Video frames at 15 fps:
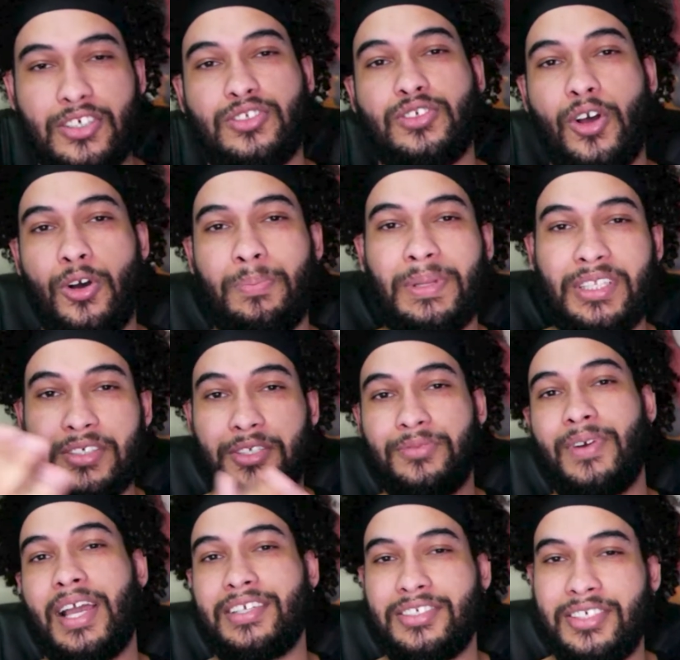the scope and the
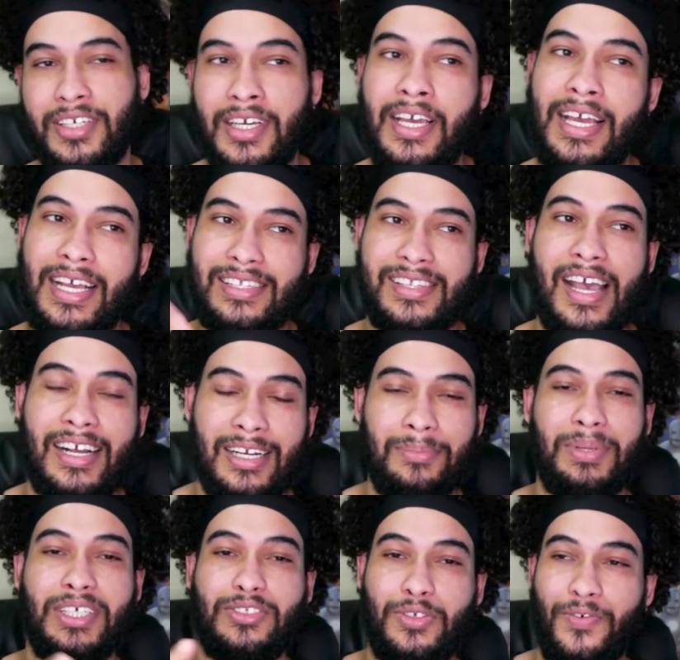direction is not
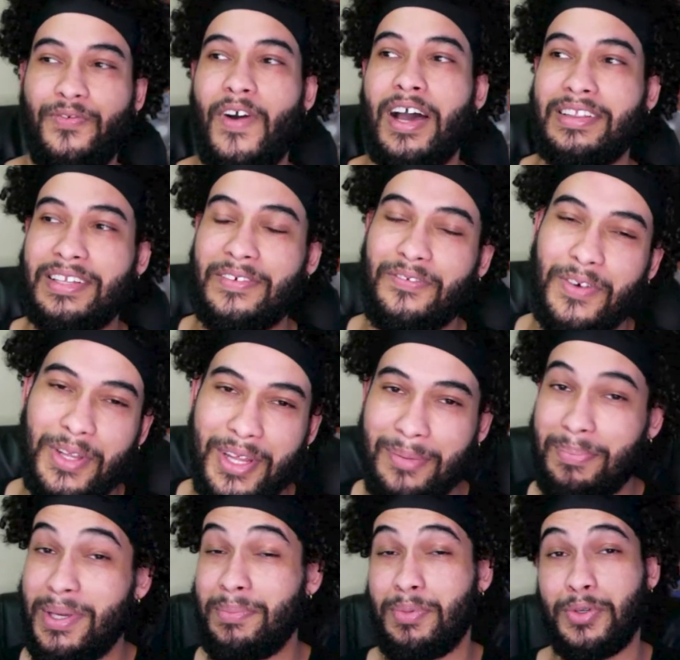going to be too fondly for
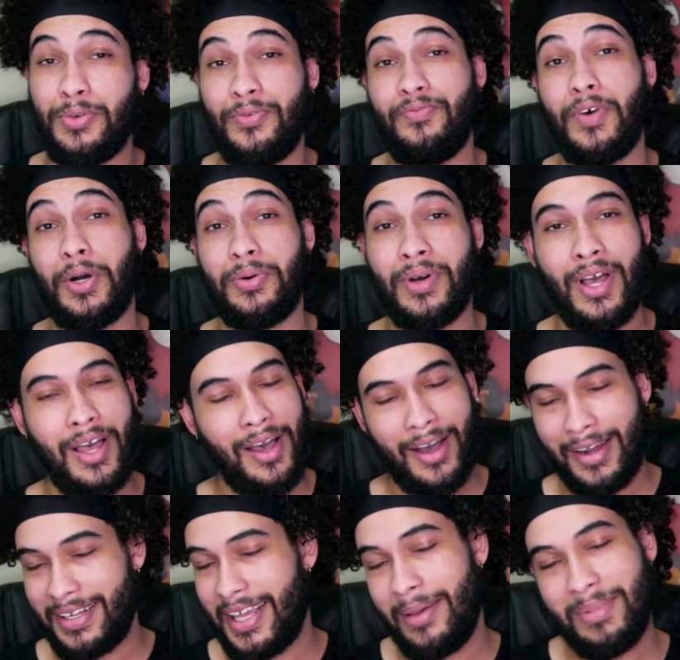the people who vote
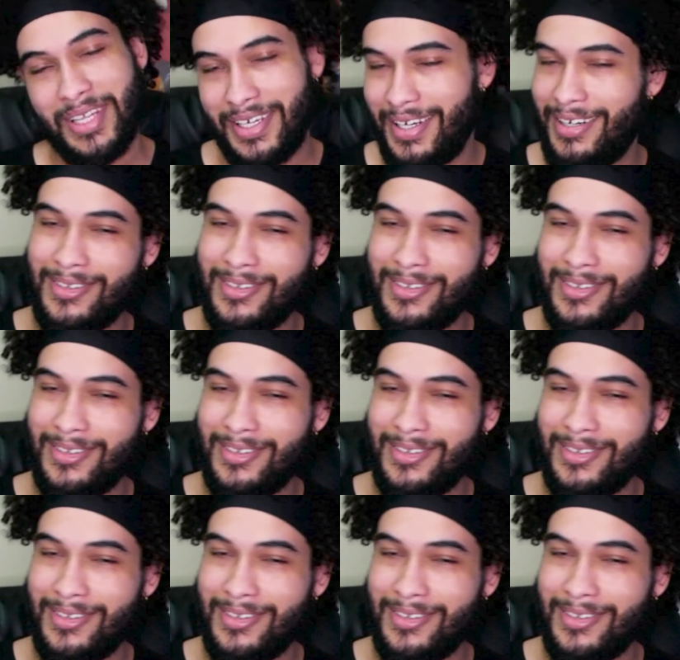on Game of the